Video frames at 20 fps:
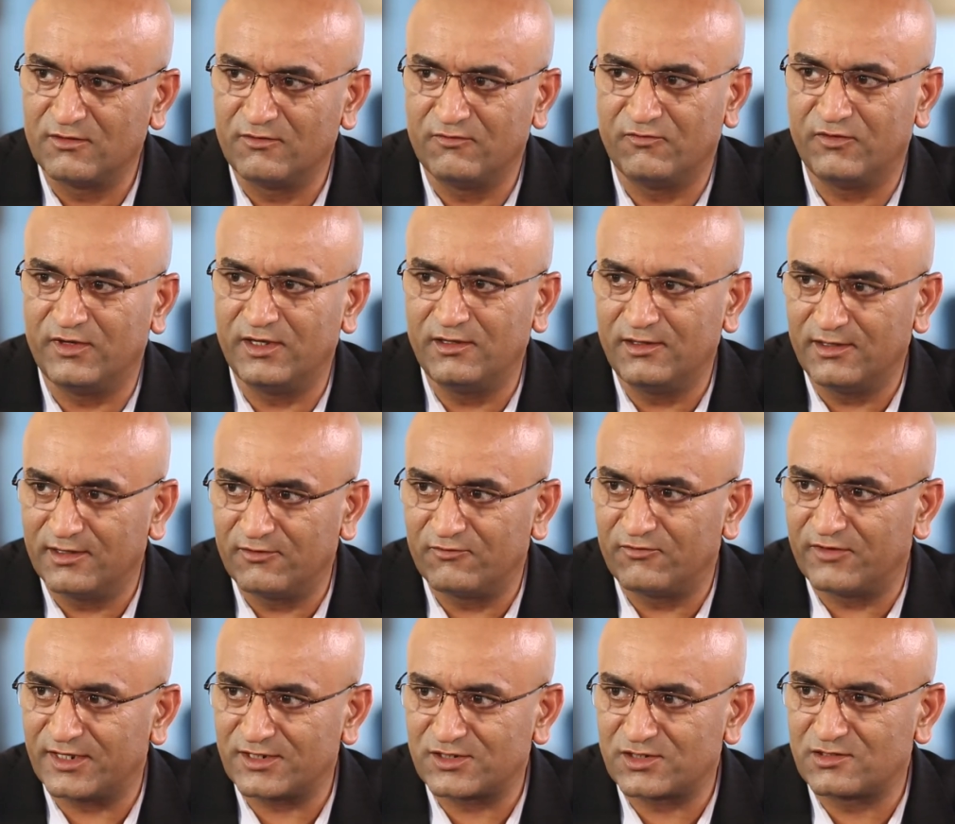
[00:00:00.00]
We
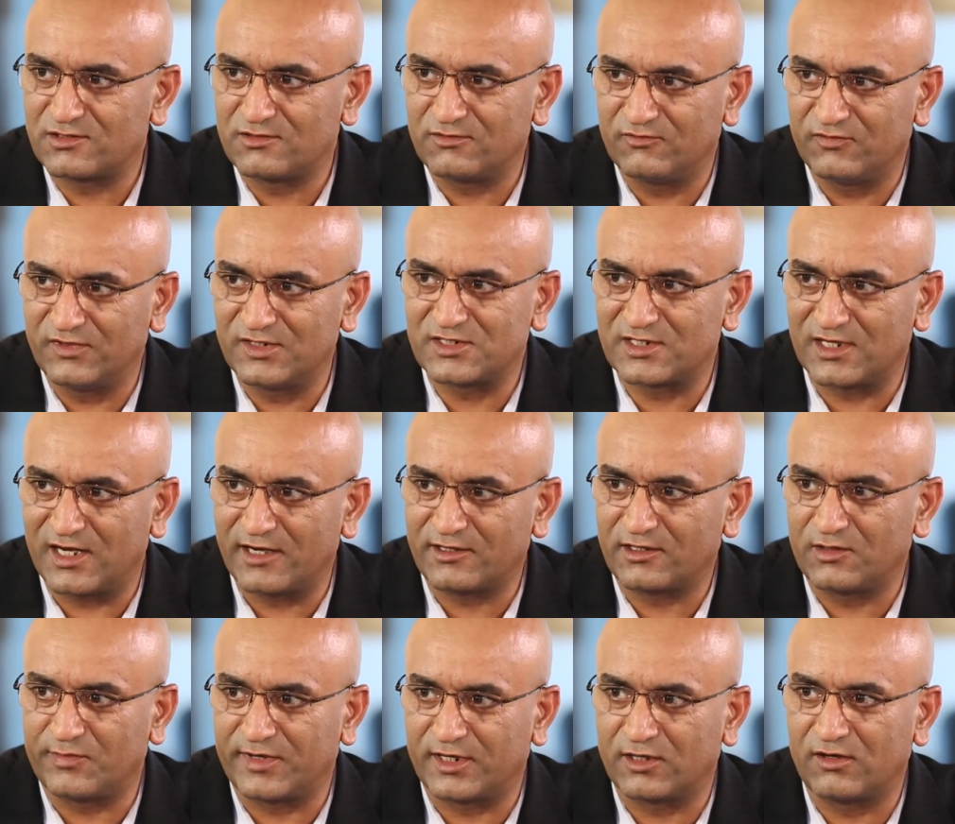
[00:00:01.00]
invest, we
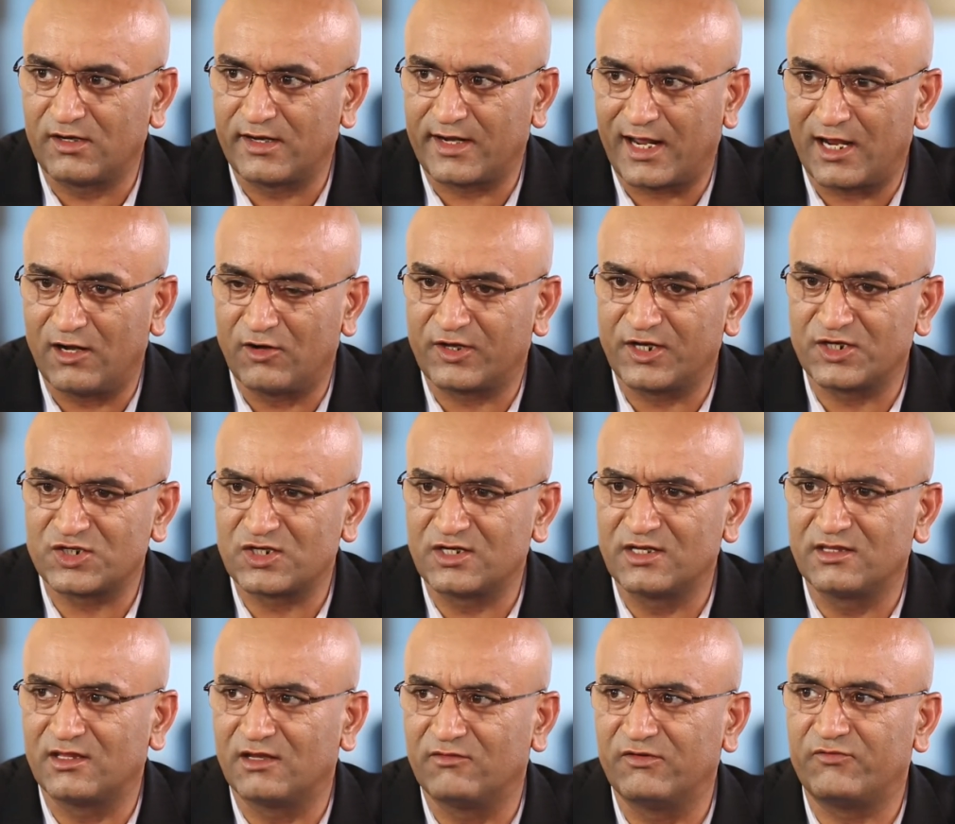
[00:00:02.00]
select a particular
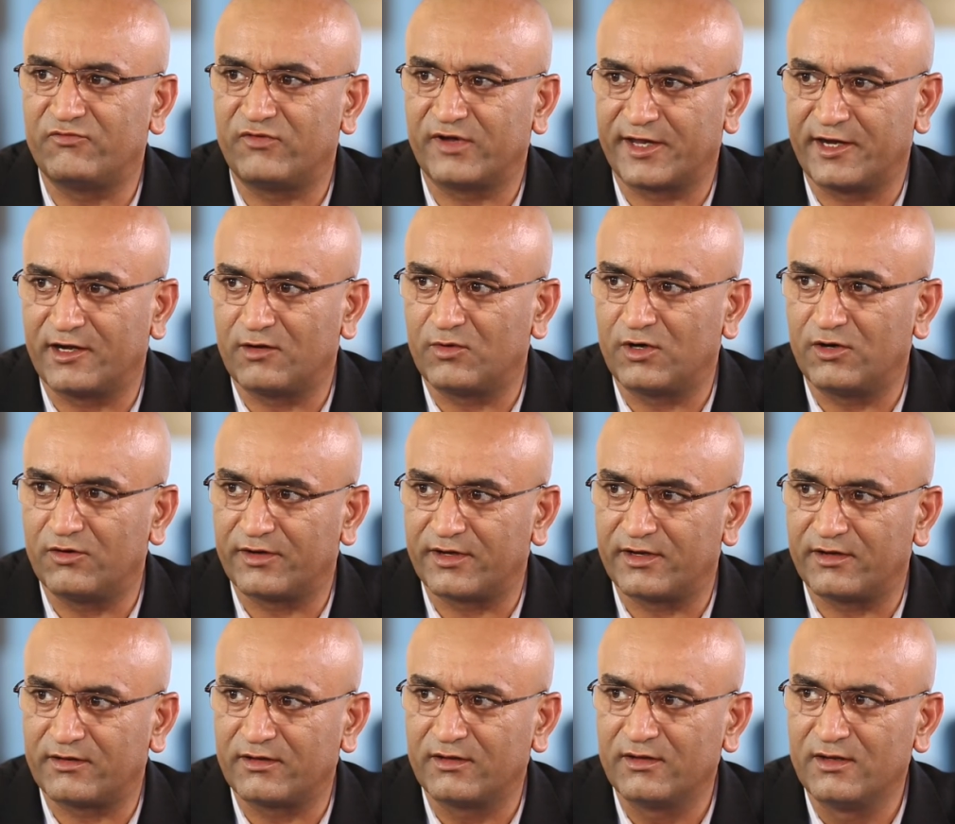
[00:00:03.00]
allocation, and then we forget about
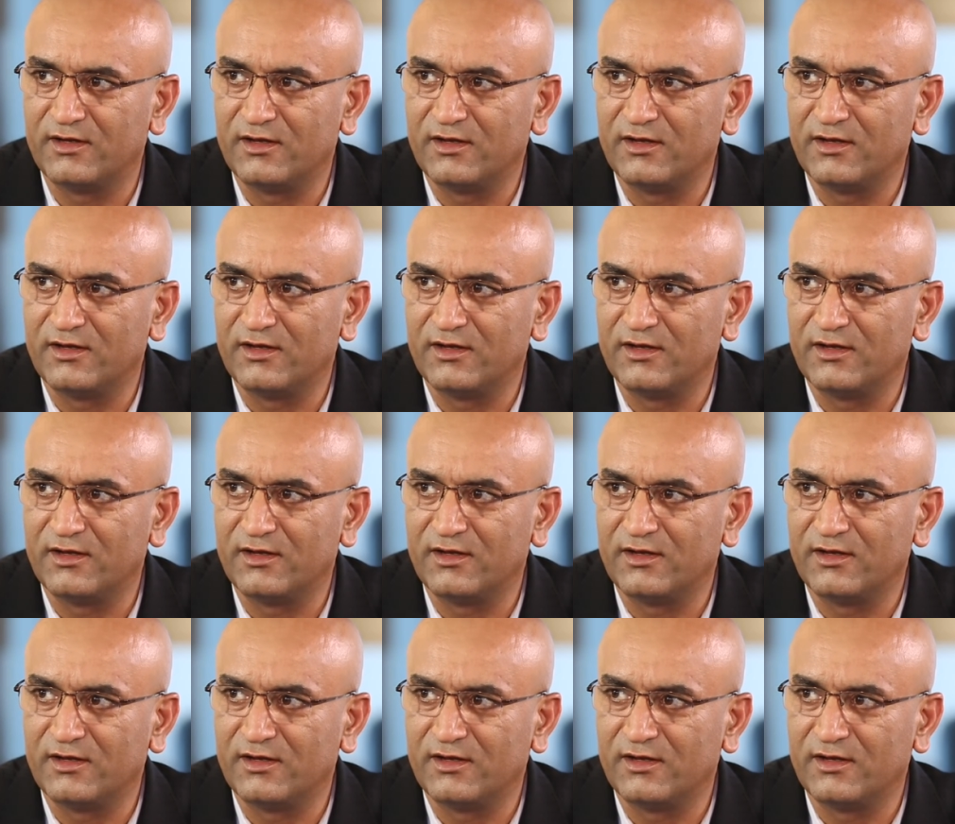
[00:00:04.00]
it.